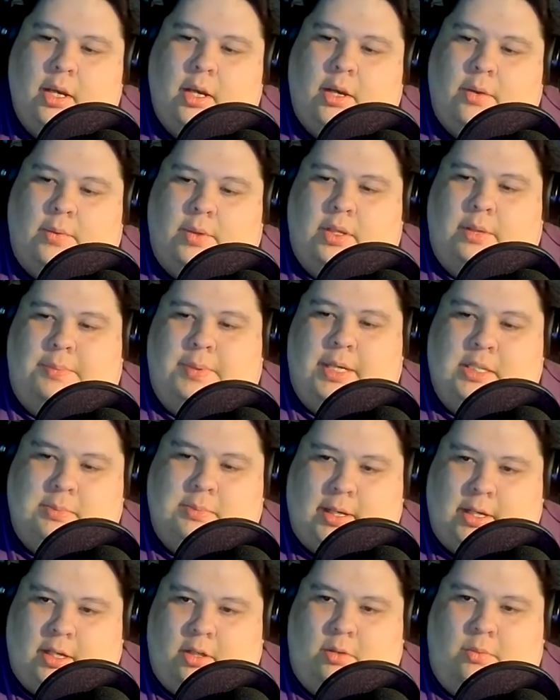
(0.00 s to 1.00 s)
when the
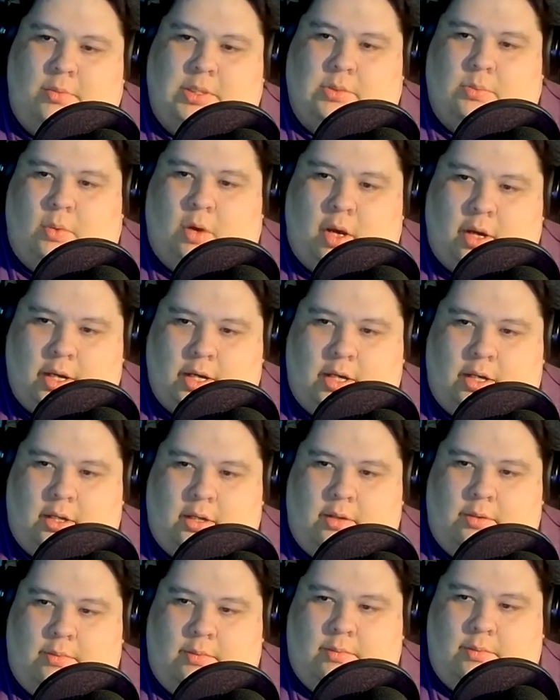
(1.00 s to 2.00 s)
peacemaker was walking,
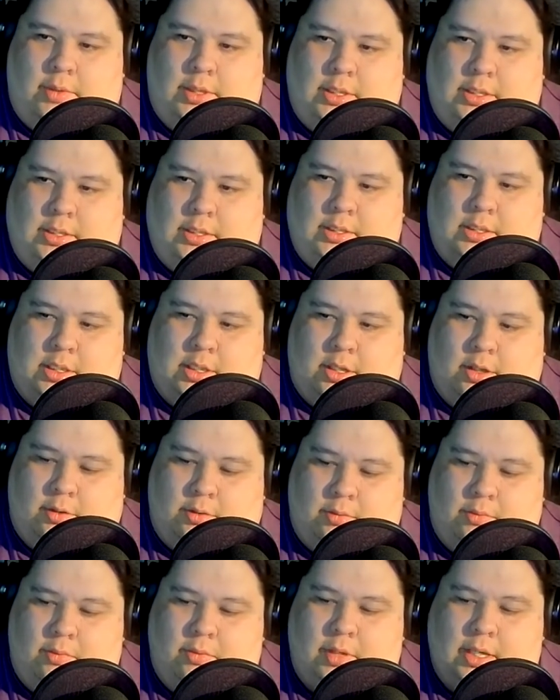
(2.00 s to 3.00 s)
was, you know,